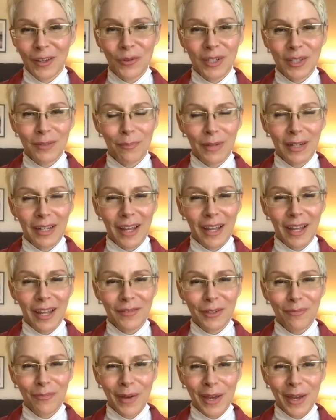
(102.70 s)
who is
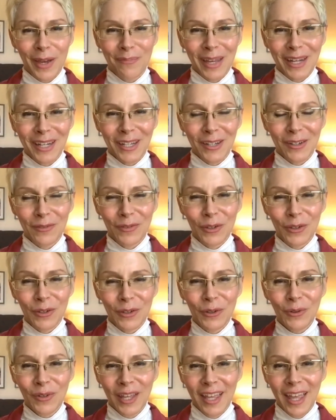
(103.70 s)
beloved by many of
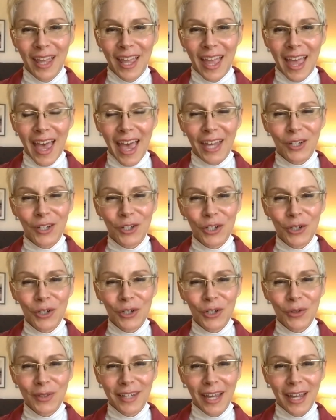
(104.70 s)
you. And she
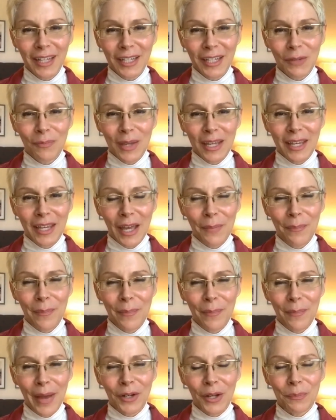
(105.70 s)
was telling me
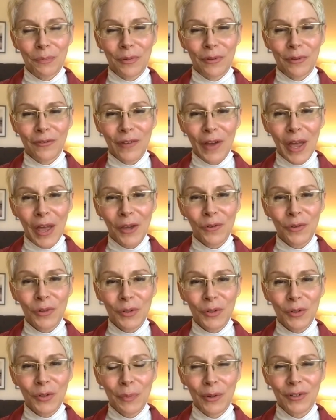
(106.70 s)
about a
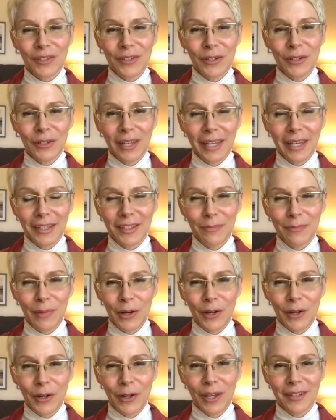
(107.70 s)
profound personal
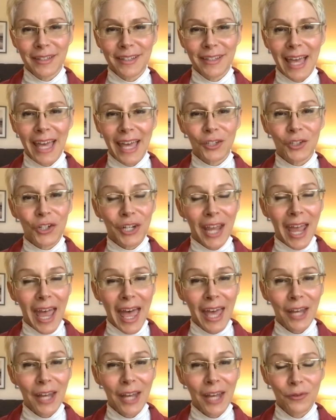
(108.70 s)
experience that she
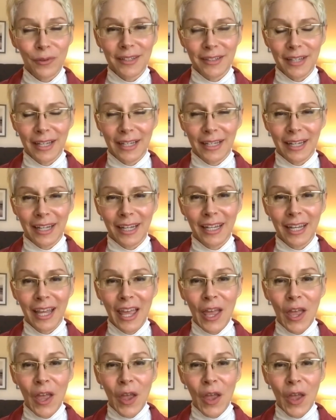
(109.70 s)
had recently,
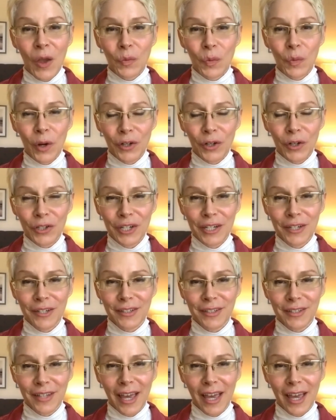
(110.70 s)
where she
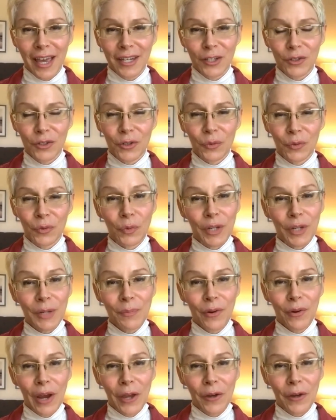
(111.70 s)
decided to
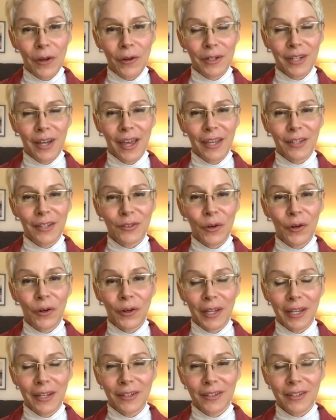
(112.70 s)
reprioritize
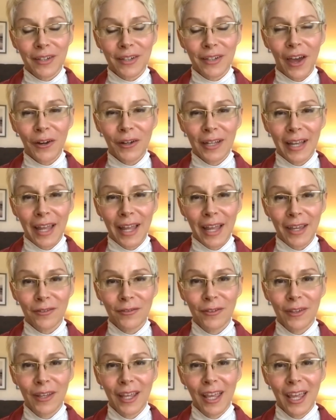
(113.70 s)
her entire
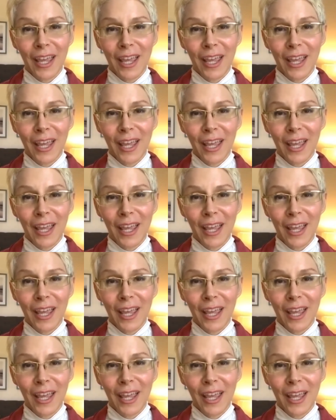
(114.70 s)
life